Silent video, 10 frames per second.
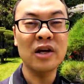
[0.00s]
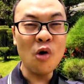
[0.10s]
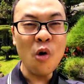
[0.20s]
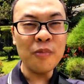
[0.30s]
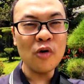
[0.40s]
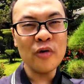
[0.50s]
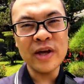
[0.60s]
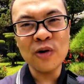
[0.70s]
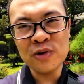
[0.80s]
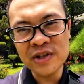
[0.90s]
The GoPro
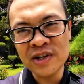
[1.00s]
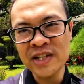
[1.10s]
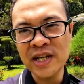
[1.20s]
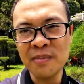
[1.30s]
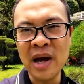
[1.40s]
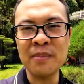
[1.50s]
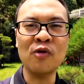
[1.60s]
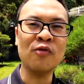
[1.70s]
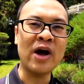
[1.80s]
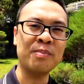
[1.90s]
Hero 13 might
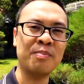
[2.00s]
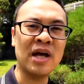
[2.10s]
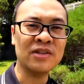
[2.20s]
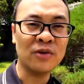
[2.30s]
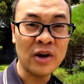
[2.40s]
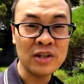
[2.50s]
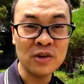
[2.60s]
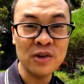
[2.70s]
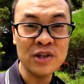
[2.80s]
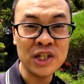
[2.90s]
provide better
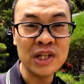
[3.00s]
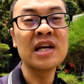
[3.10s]
resolution,